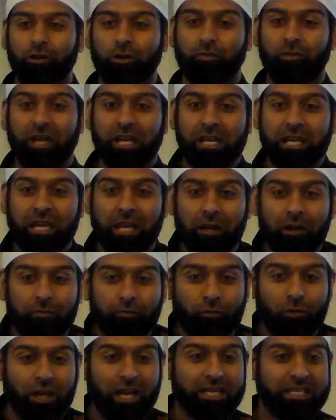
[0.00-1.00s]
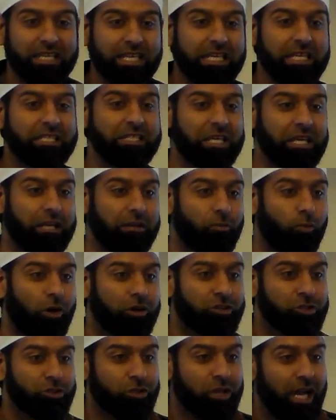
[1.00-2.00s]
You're very careful at eating.
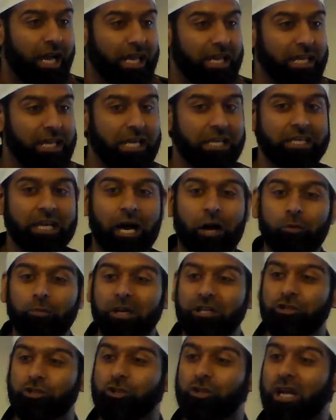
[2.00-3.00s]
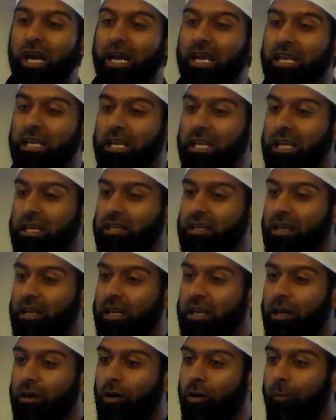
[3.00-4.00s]
What should I eat? How much should I eat?